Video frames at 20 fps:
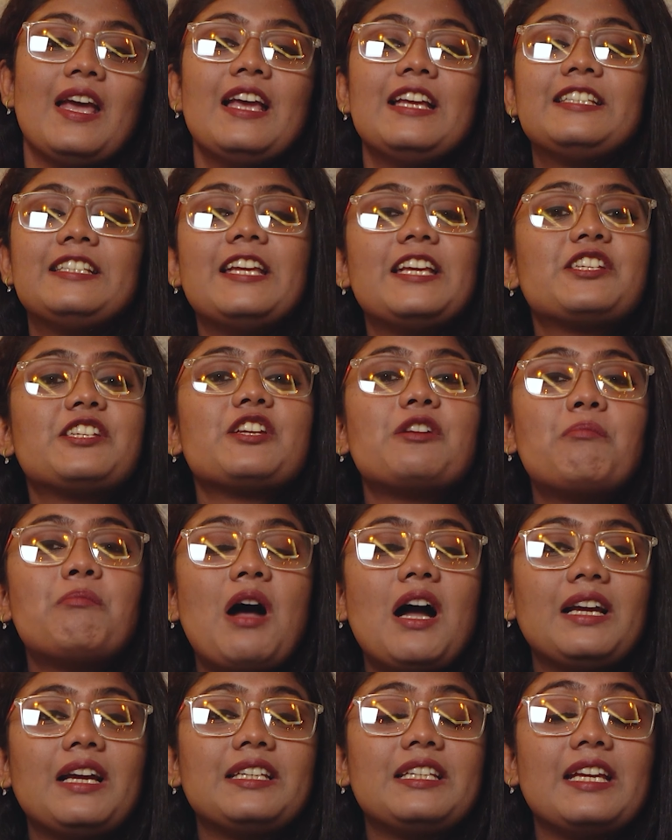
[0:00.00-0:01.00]
Digital
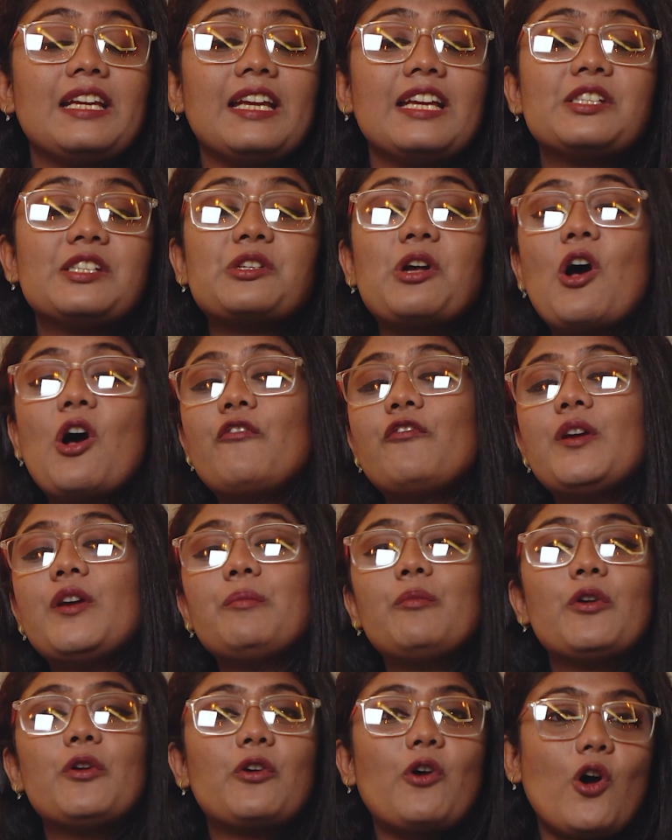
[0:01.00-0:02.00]
marketing is often
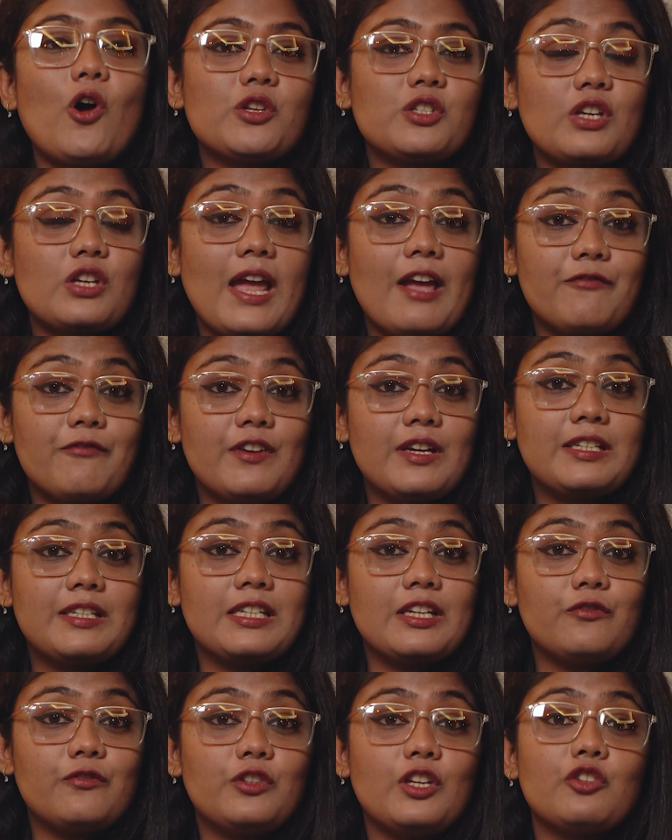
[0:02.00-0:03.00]
more cost
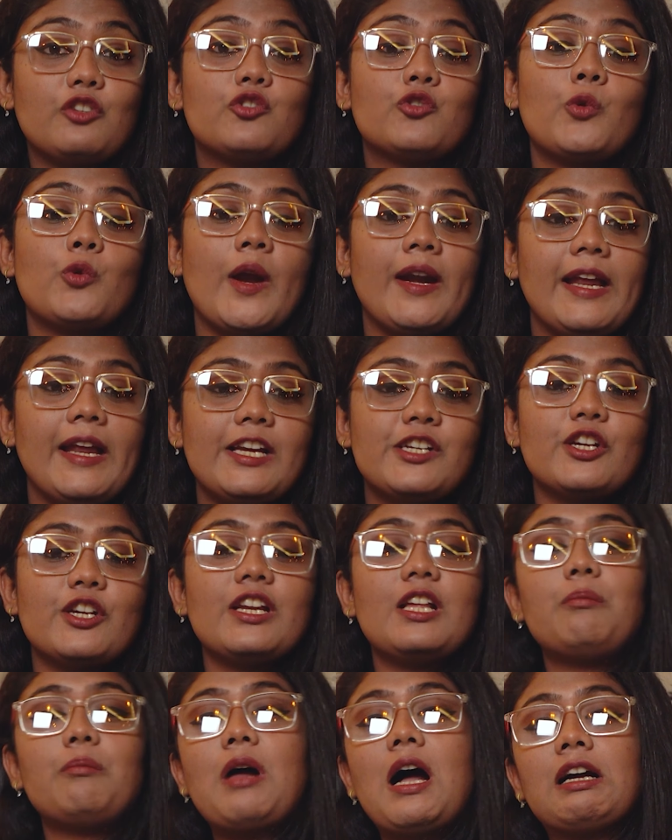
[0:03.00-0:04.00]
effective than
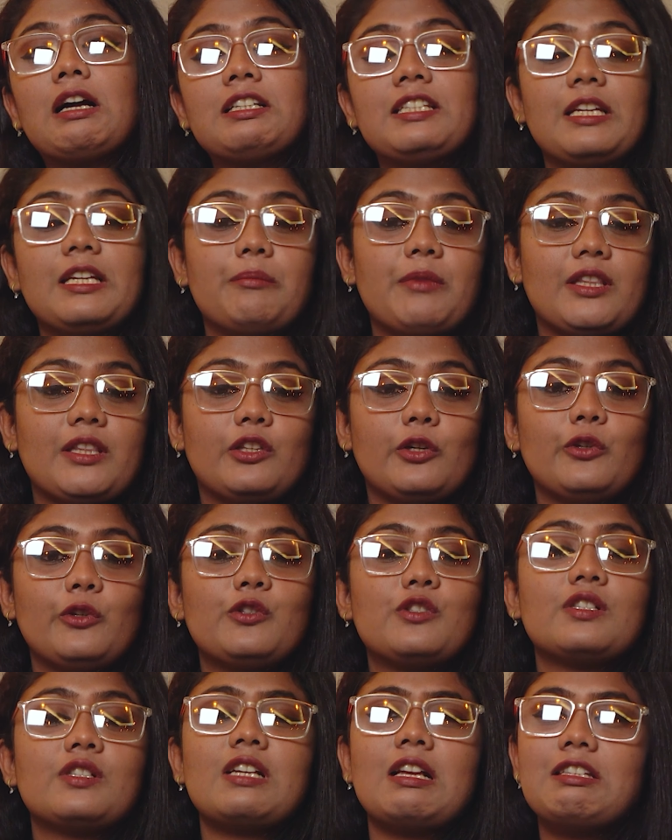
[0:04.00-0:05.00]
traditional marketing
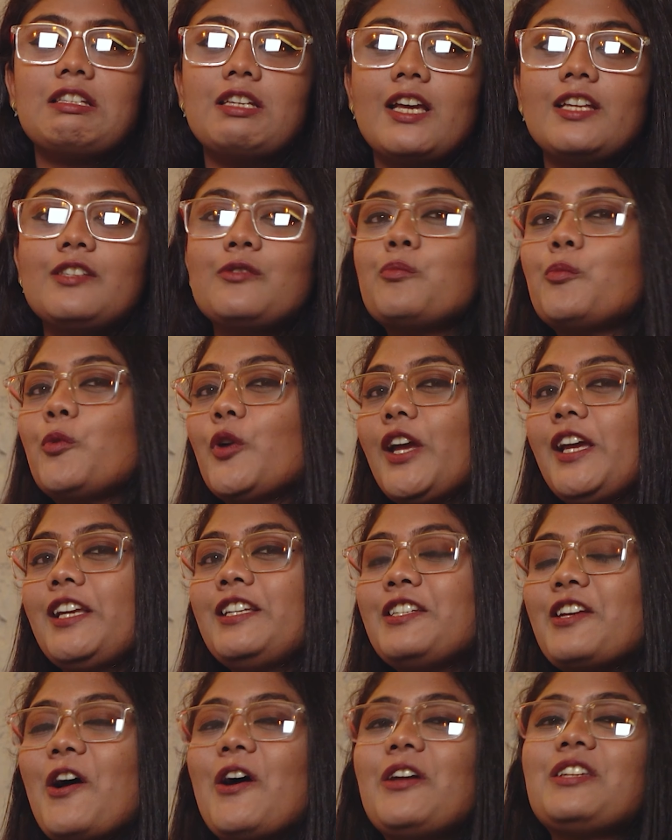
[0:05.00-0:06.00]
methods such as print
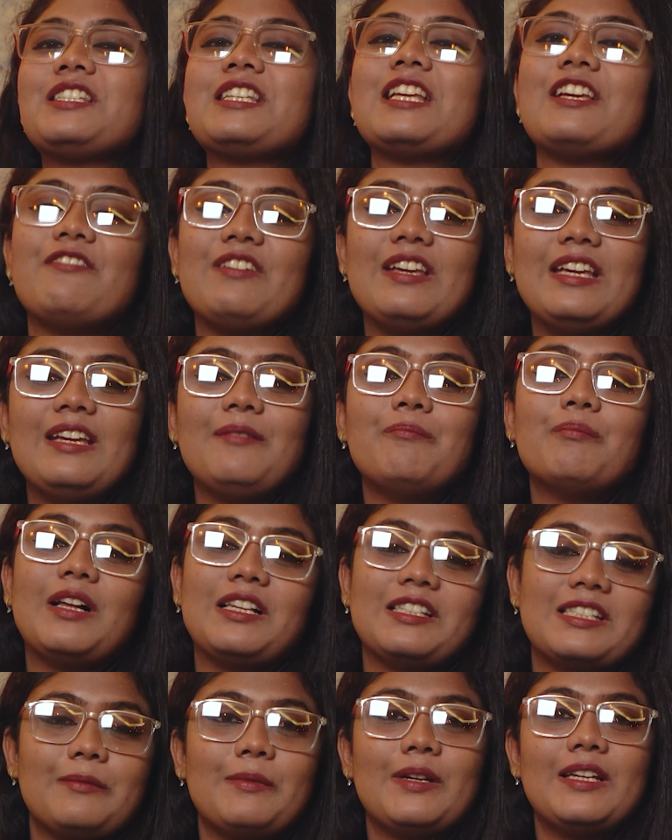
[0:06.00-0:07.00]
or TV
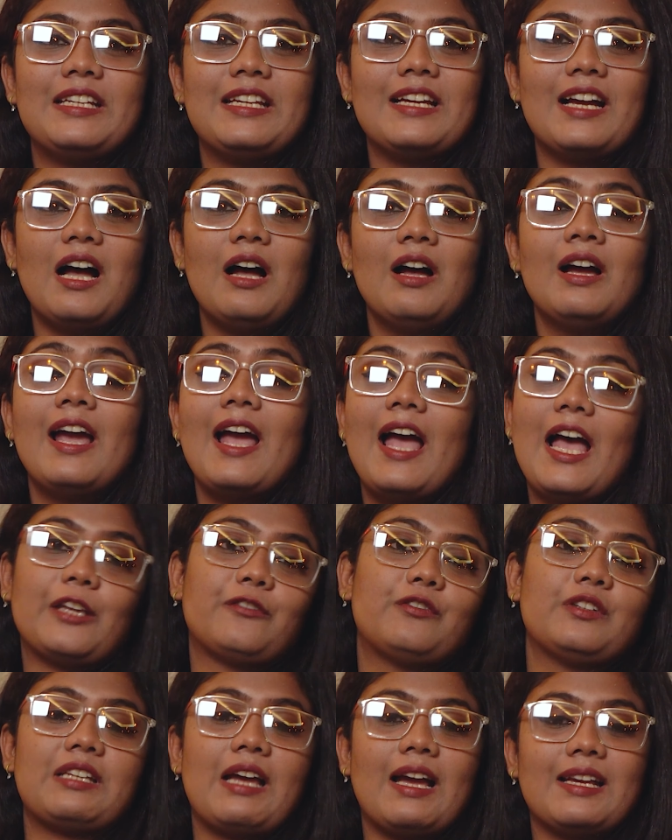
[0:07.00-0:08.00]
multimedia
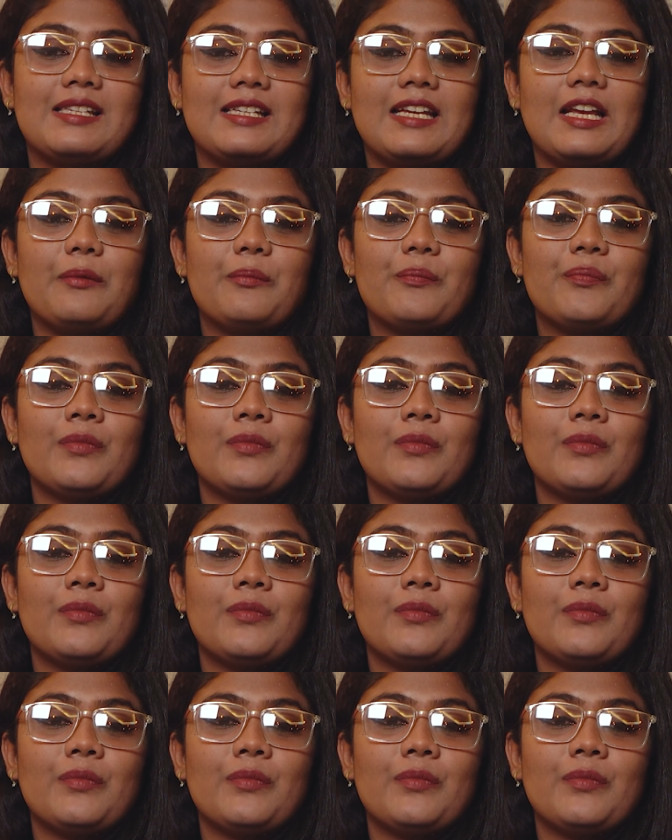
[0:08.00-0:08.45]
advertising.